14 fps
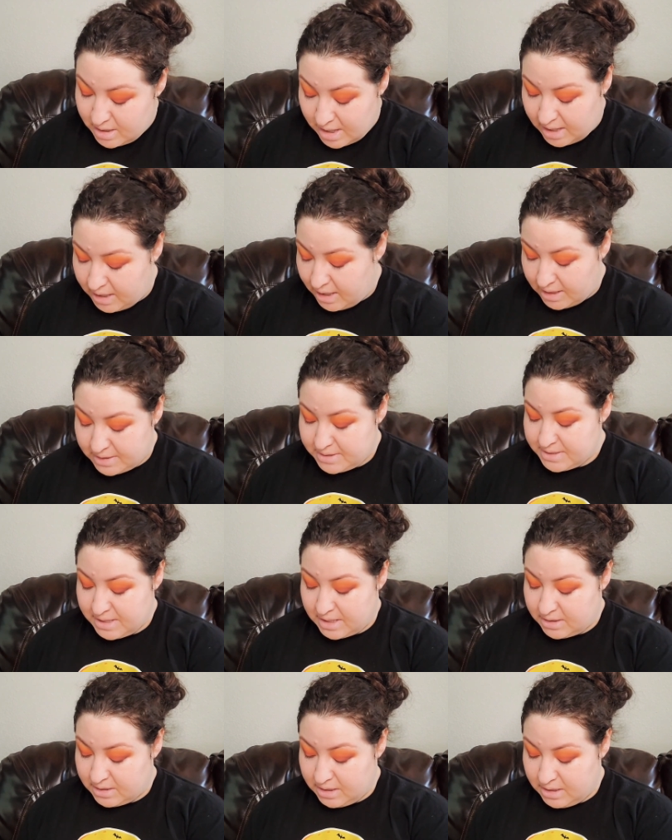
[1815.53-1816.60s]
I can't
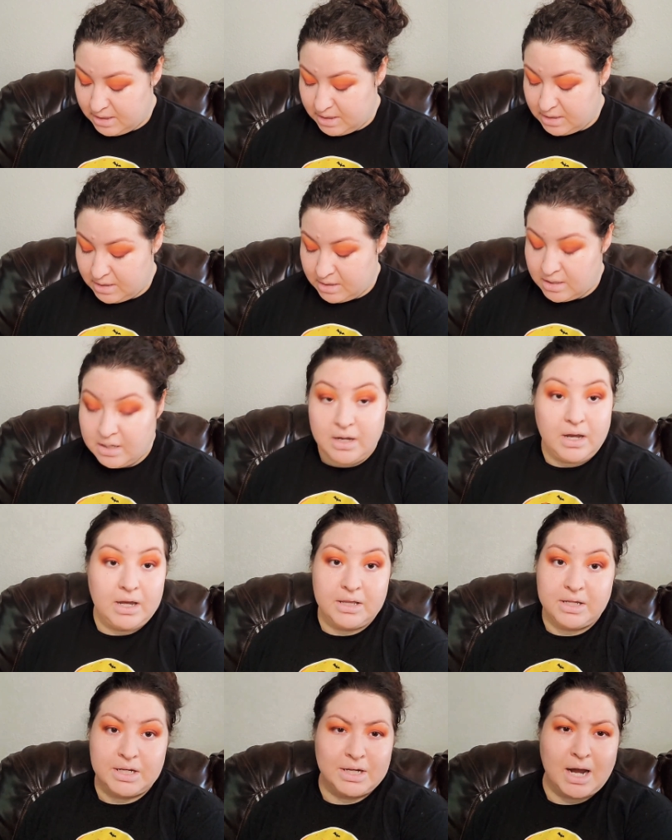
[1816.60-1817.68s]
stand the heat.
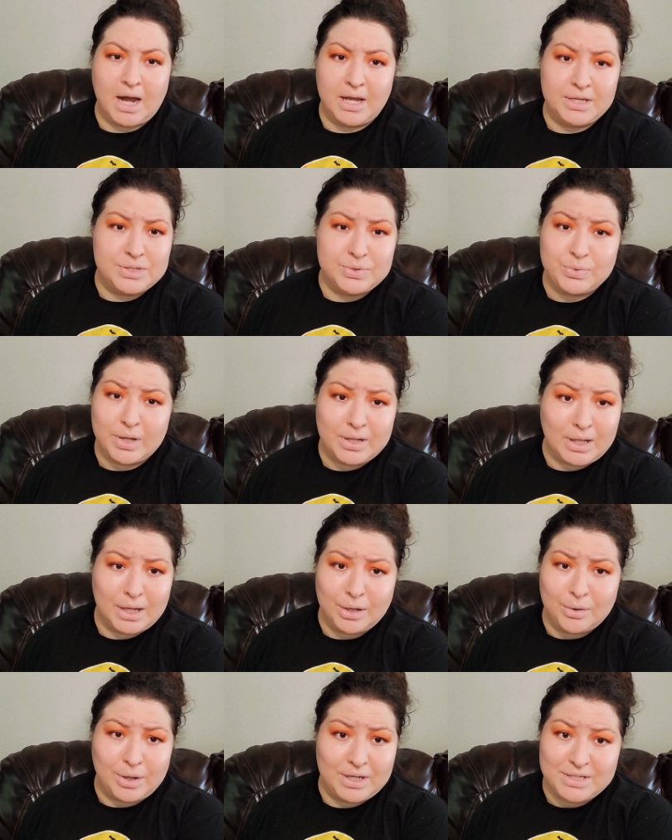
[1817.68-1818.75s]
And then I sweat like
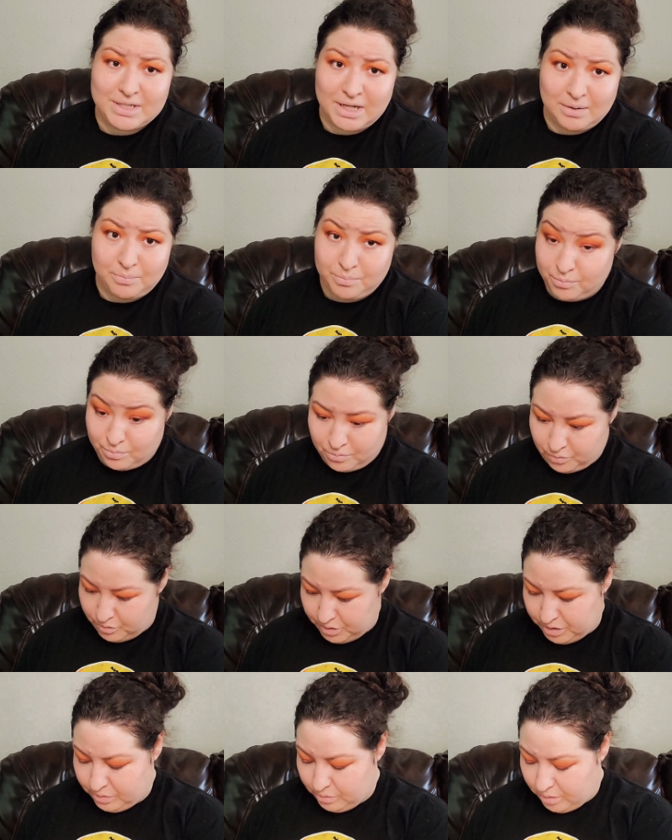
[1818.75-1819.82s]
crazy. I'm where
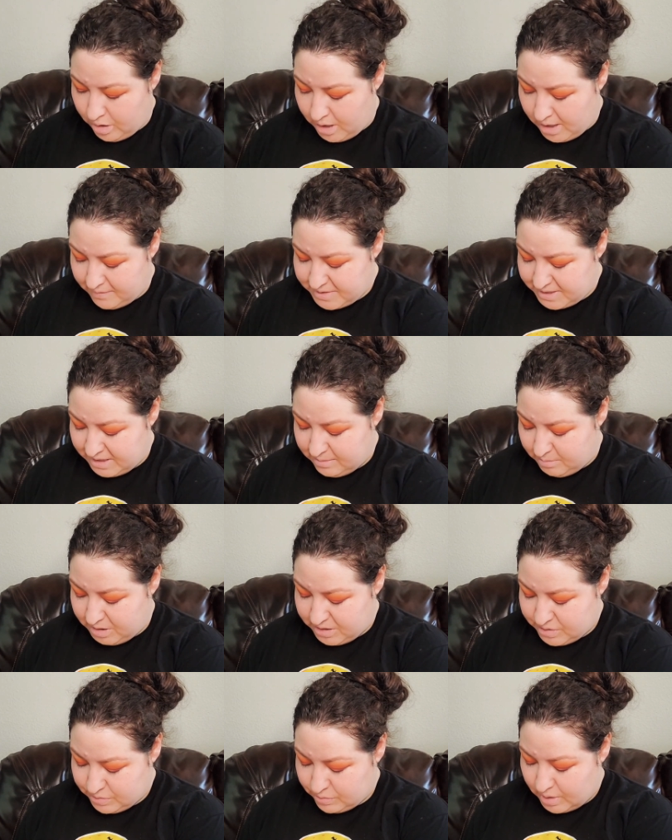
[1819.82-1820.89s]
well, you all have seen me
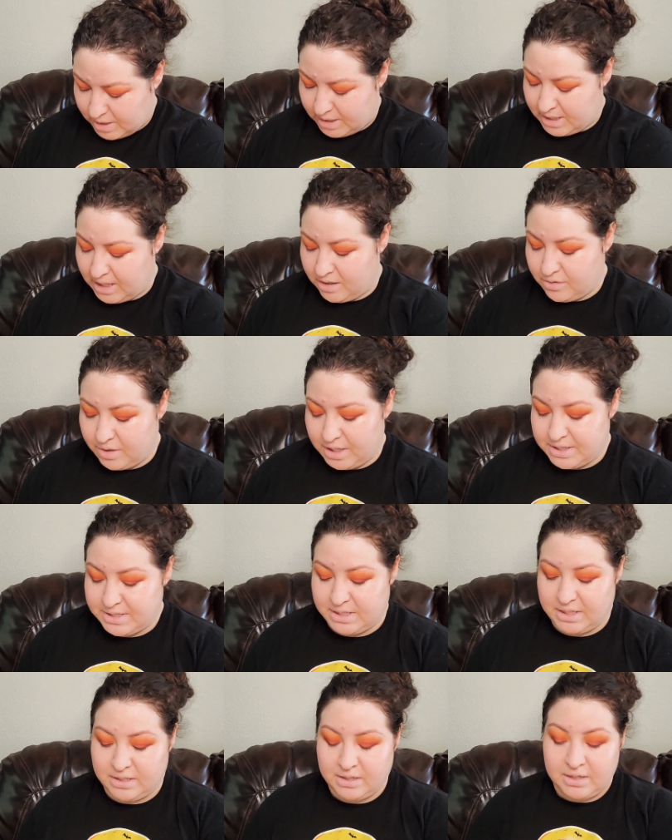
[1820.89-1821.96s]
sweating like
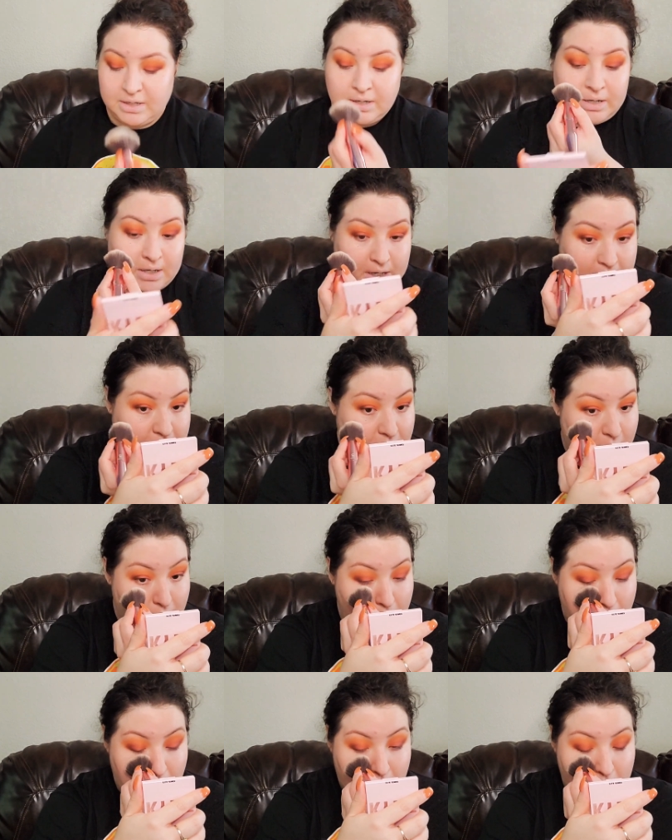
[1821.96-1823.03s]
crazy. I
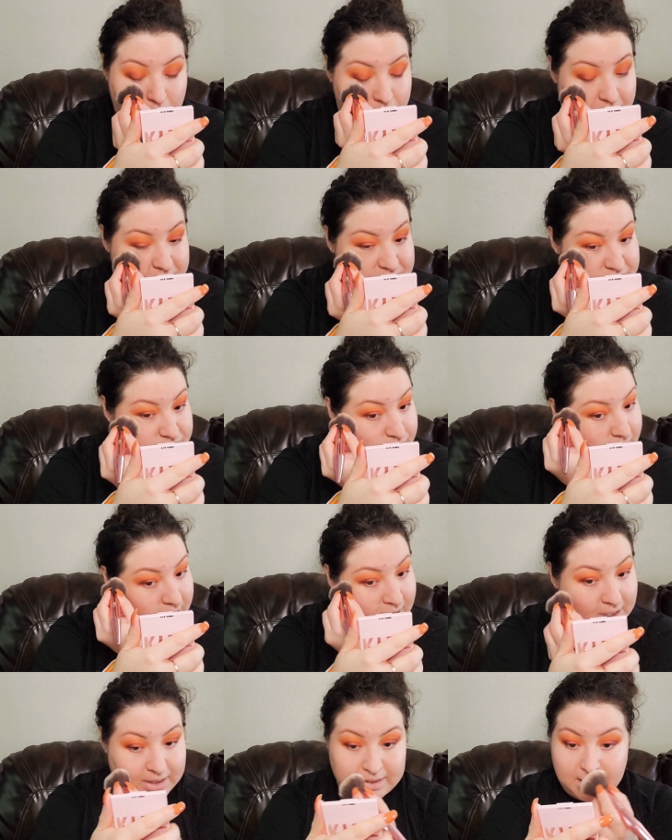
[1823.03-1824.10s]
always sweat
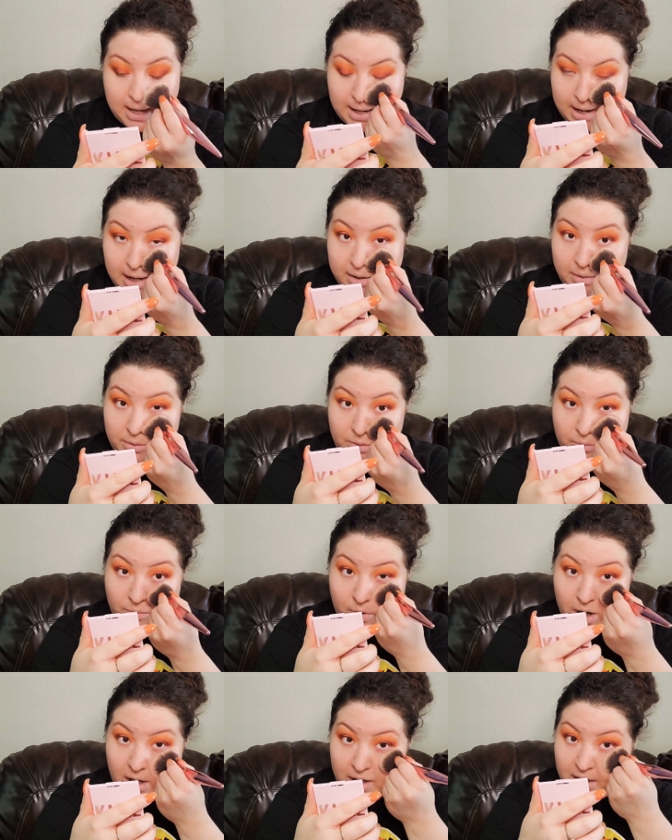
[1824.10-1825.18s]
like that. I don't know
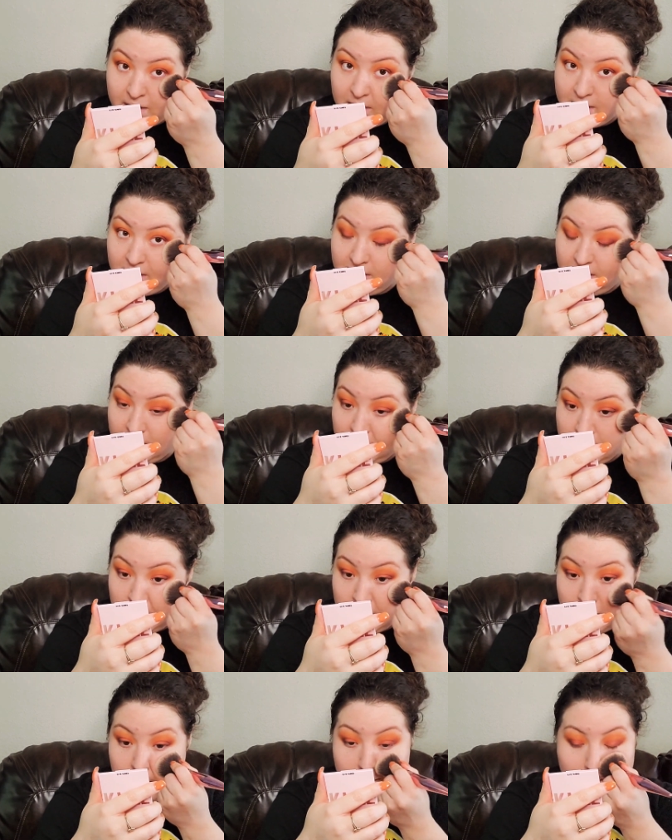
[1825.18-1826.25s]
why.
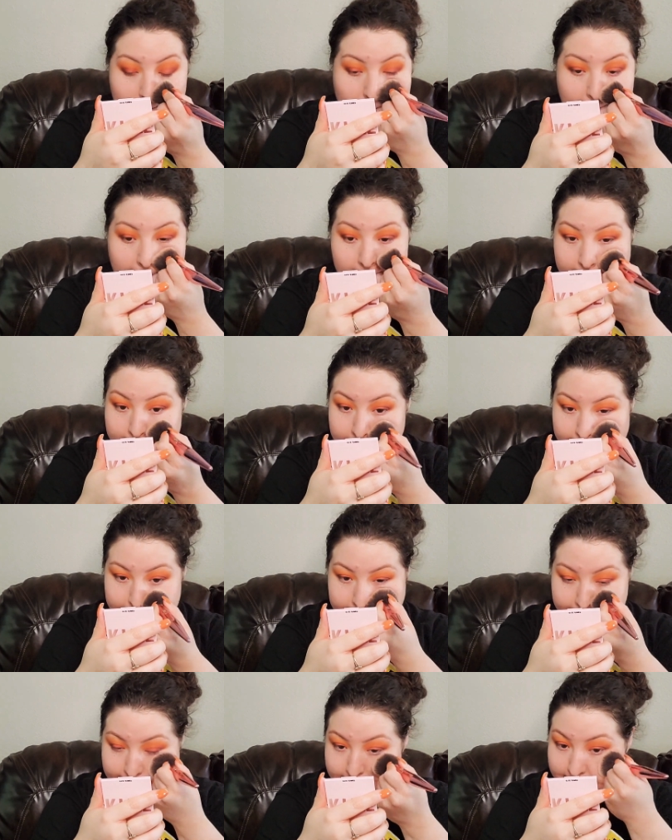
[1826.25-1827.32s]
Um
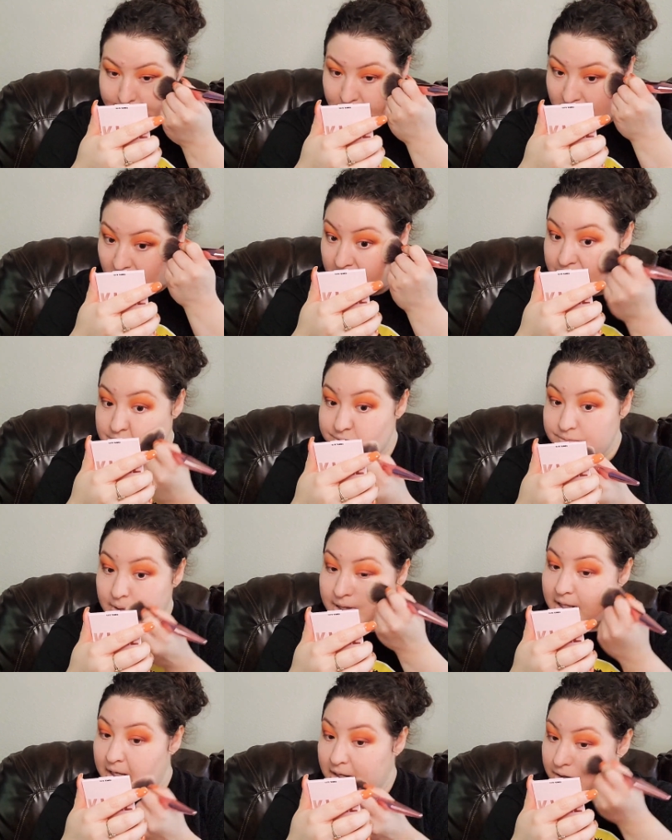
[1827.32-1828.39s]
I
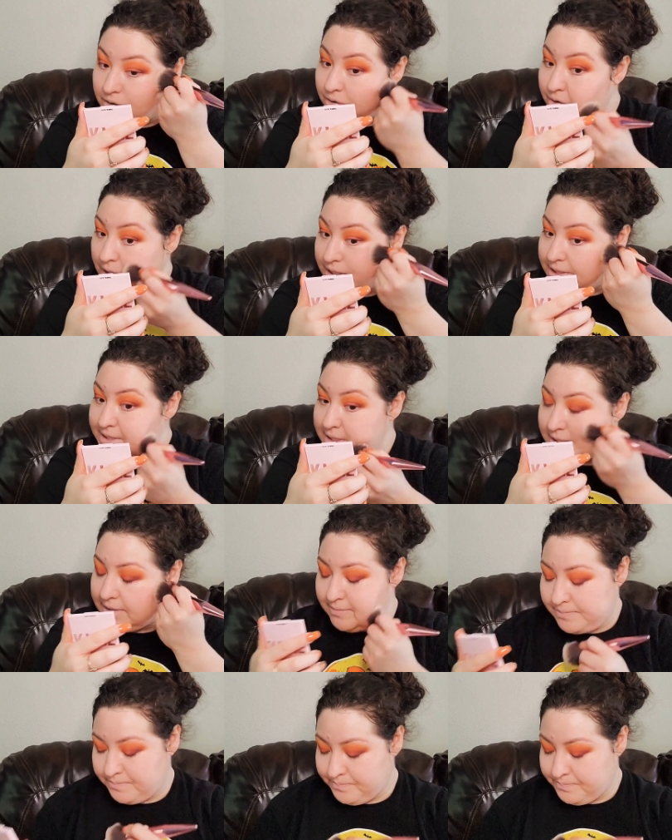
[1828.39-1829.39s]
sweat like crazy.